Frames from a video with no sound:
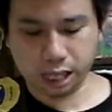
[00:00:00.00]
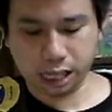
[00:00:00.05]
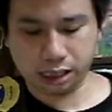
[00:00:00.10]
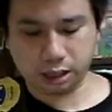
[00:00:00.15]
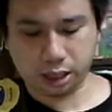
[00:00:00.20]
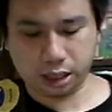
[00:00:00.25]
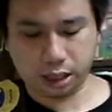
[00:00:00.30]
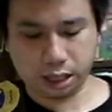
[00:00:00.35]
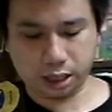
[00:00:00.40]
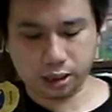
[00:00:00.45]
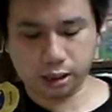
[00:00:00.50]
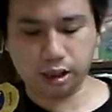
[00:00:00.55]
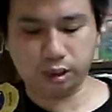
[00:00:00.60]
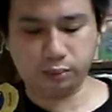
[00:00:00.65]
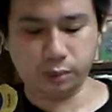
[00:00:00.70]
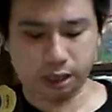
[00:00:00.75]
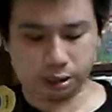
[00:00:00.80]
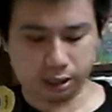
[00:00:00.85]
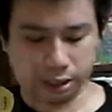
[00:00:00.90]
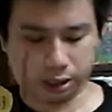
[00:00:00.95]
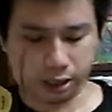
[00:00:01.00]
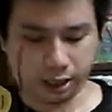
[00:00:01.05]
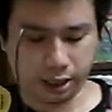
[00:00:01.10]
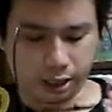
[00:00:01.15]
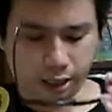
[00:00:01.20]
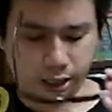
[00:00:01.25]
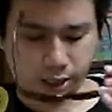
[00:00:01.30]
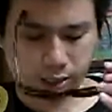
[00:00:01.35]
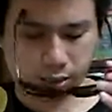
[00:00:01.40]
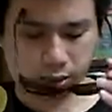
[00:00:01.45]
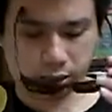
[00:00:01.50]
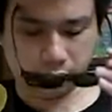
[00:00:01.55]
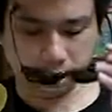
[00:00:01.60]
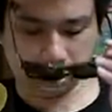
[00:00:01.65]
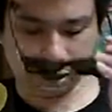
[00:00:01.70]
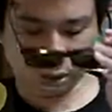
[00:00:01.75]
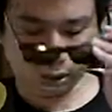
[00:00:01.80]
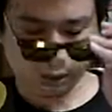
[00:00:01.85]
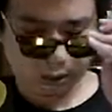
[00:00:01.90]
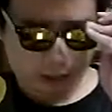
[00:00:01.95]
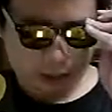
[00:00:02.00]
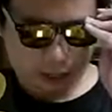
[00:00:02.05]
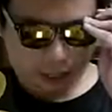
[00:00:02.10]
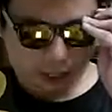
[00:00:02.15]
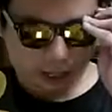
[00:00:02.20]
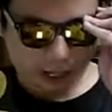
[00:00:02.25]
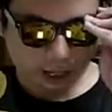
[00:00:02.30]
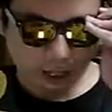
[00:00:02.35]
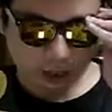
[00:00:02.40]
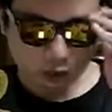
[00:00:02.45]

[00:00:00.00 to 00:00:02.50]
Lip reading: Lesnar T just make the list. Okay,